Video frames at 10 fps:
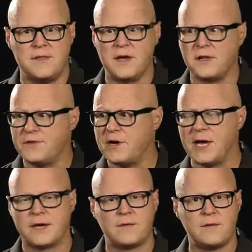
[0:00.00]
and they're
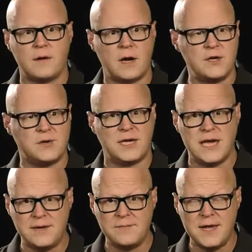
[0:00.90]
like, are you
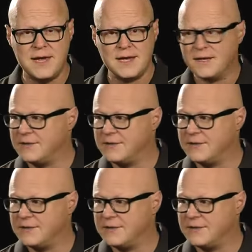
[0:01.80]
kidding me?